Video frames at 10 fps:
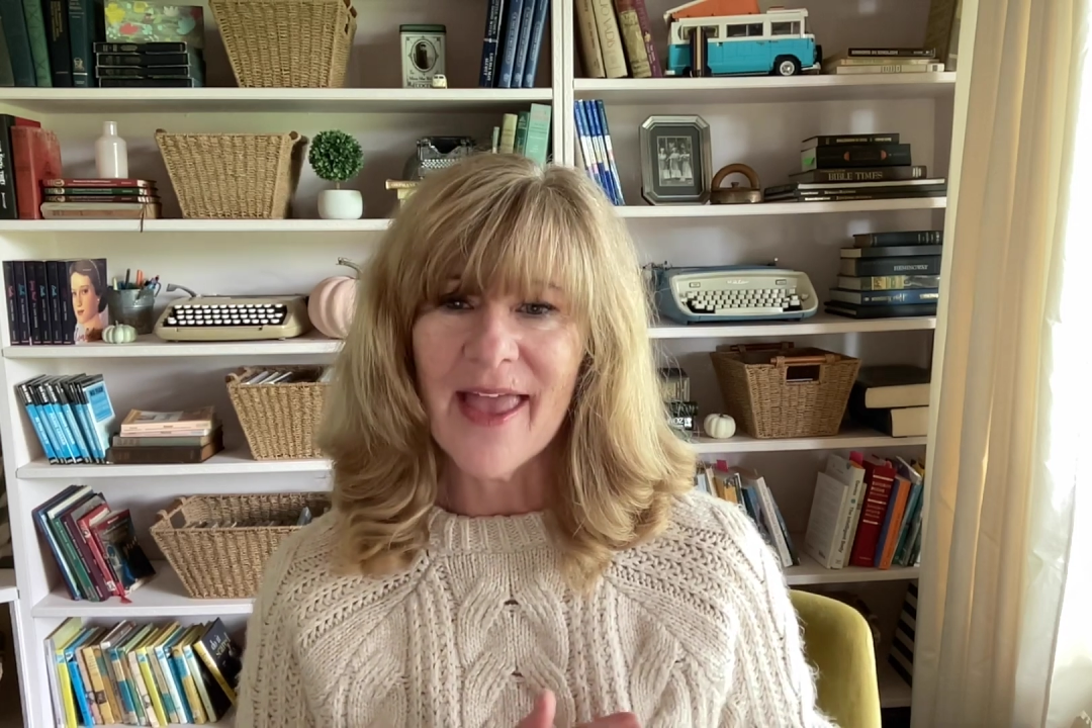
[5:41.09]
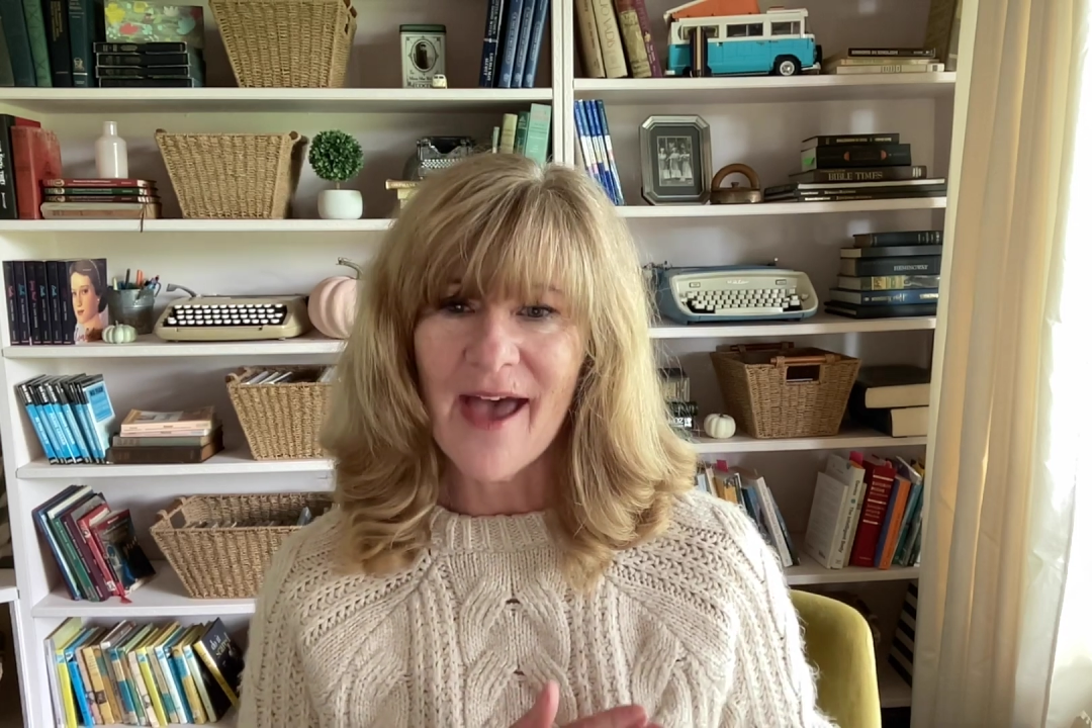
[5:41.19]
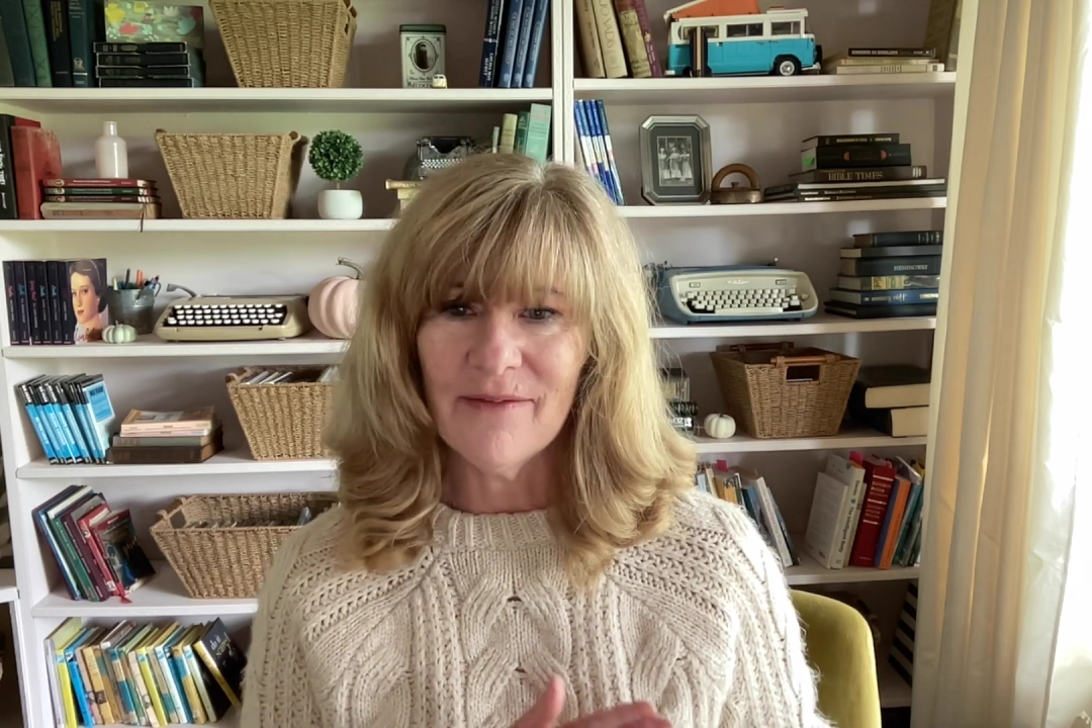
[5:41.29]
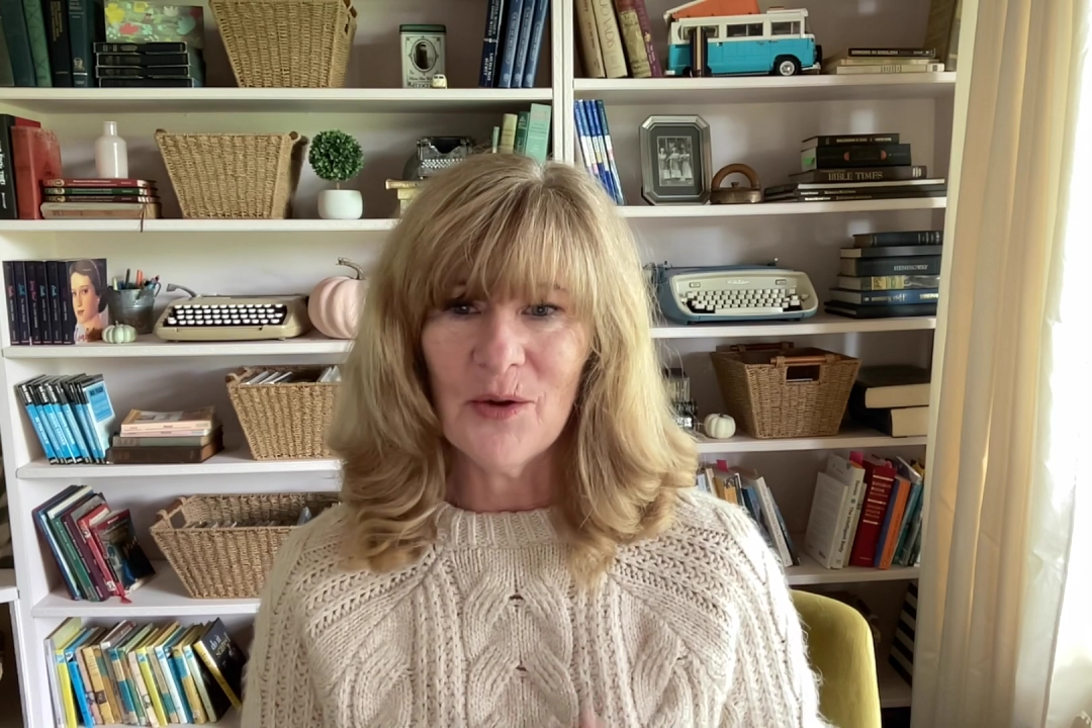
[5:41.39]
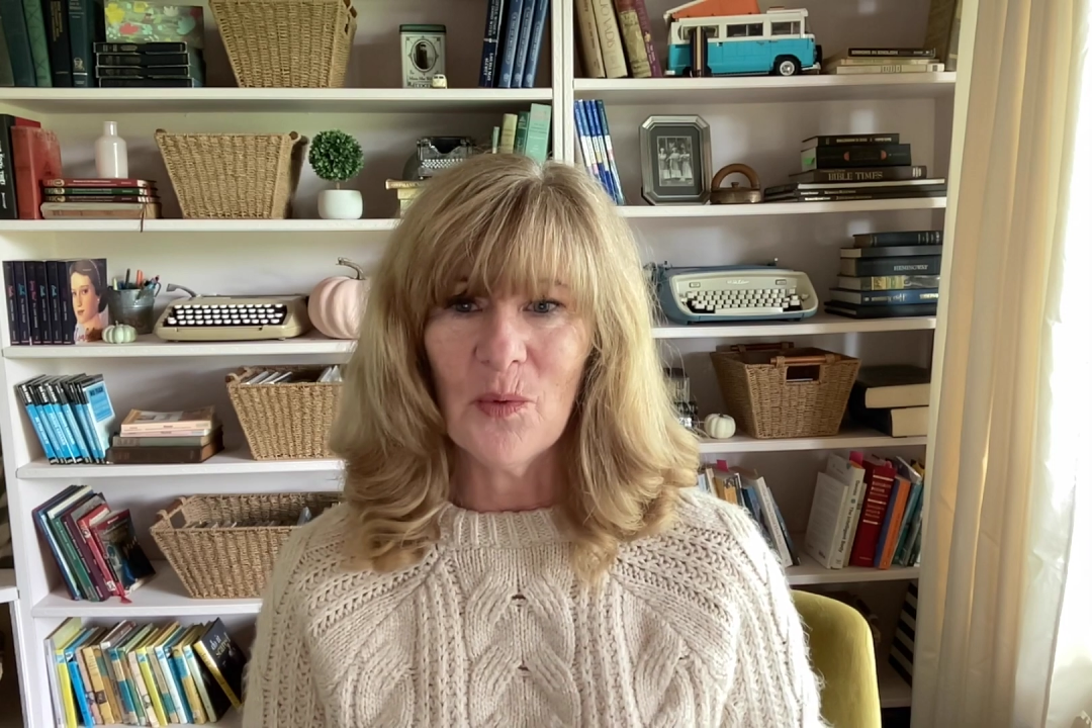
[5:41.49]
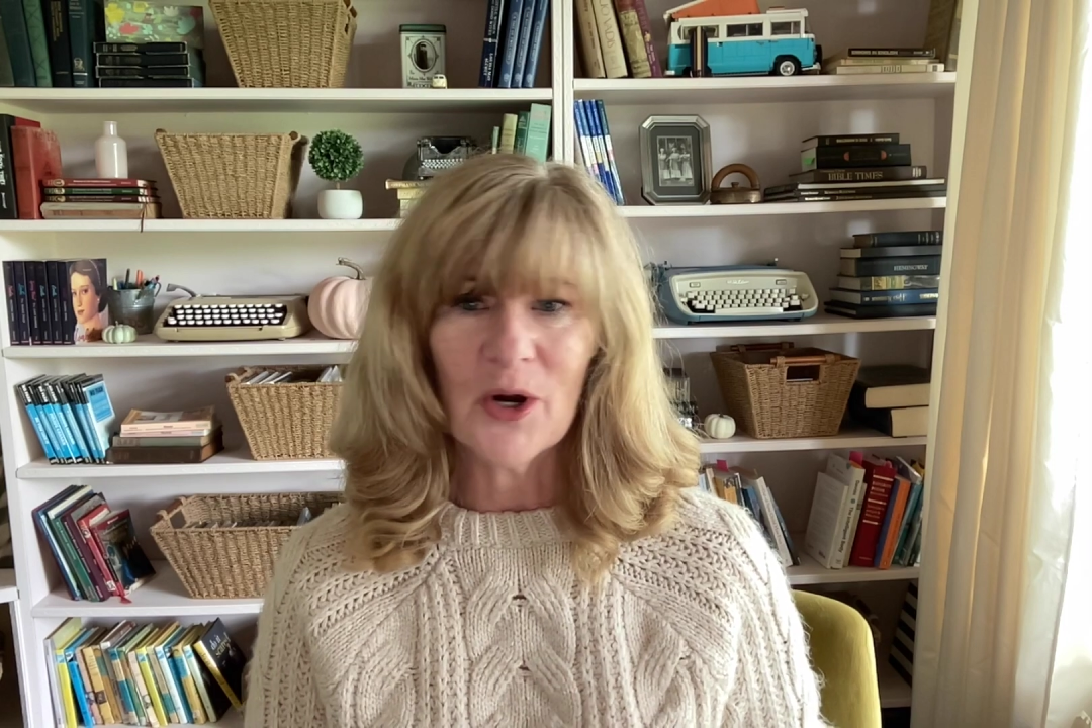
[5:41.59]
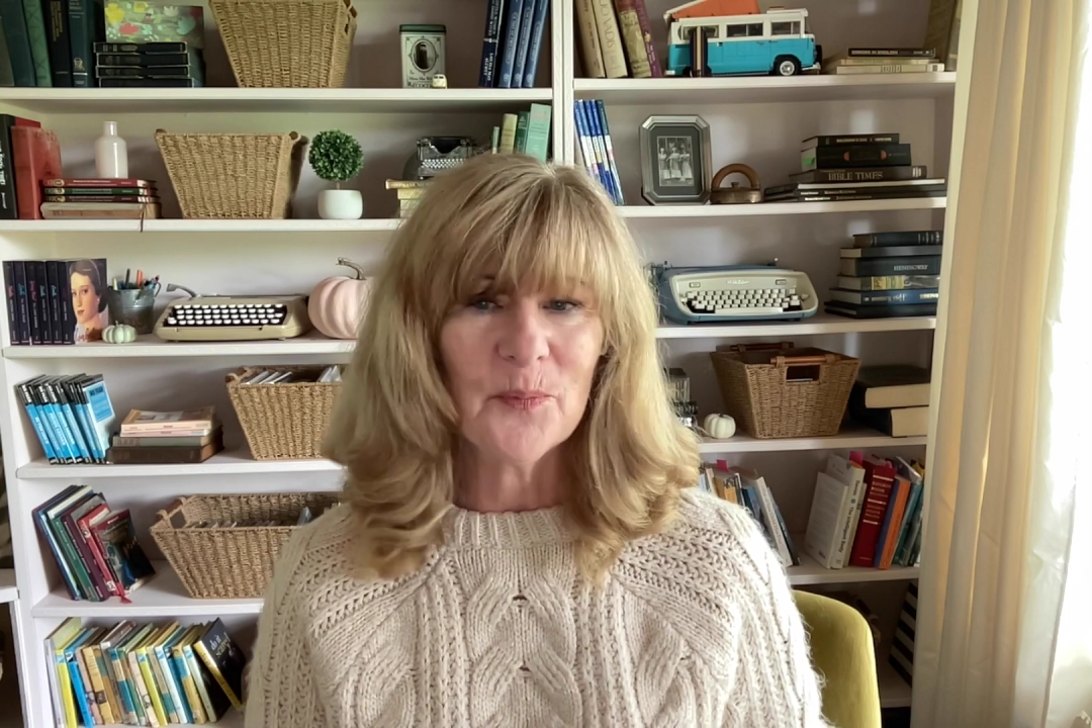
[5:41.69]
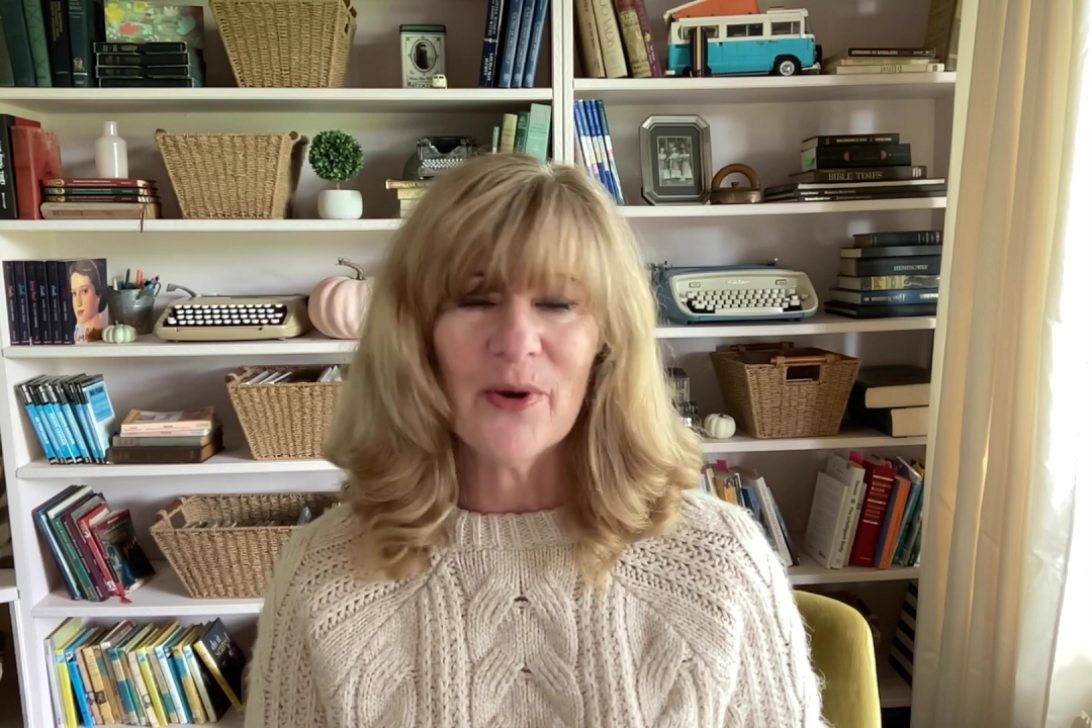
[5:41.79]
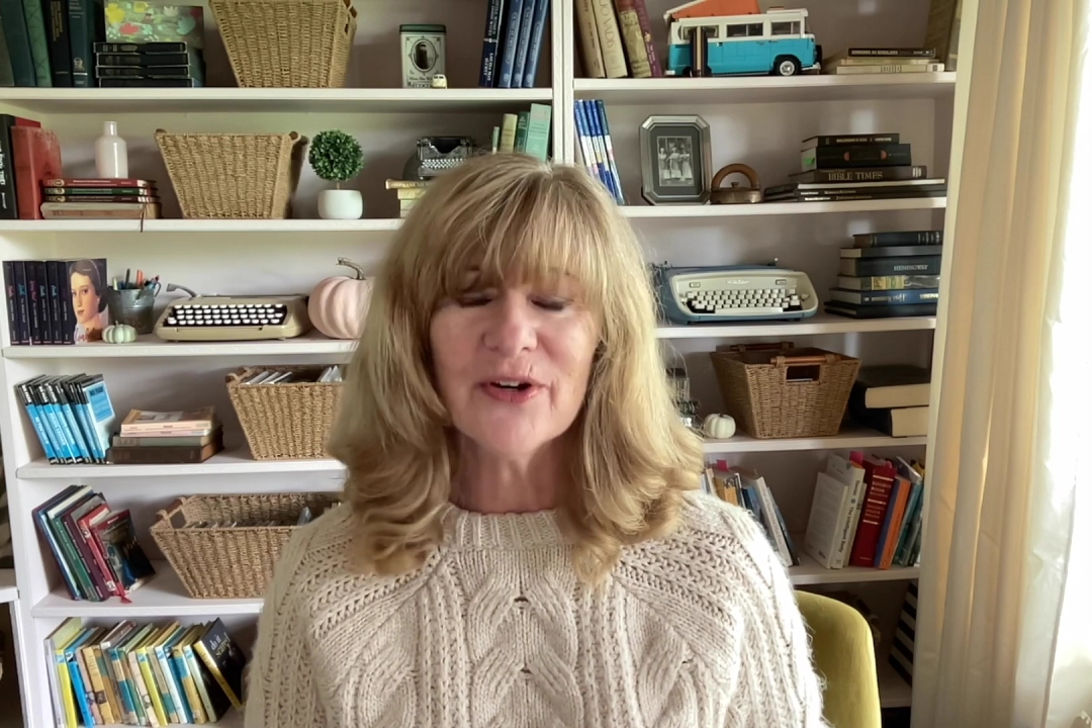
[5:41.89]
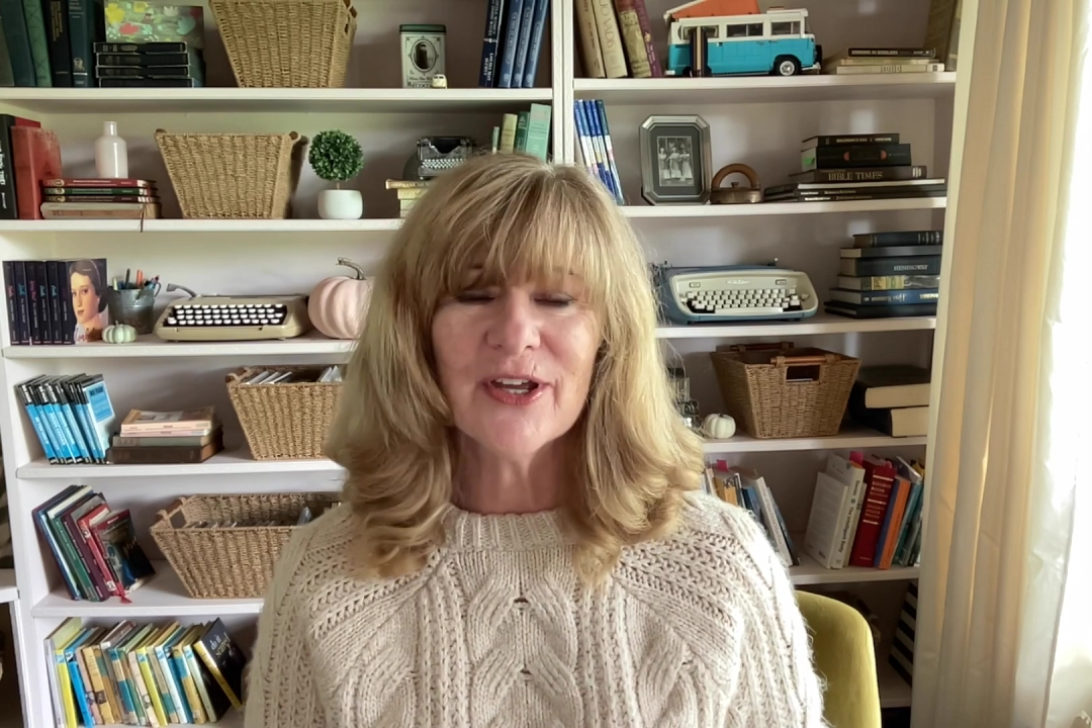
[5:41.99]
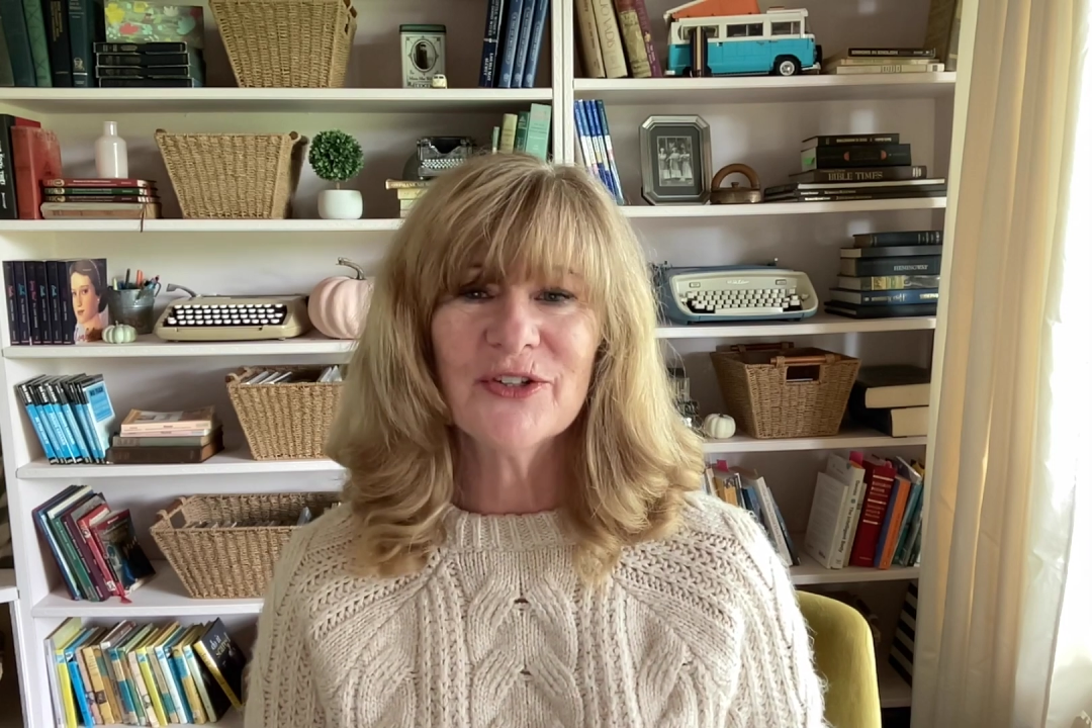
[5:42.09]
have a workbook,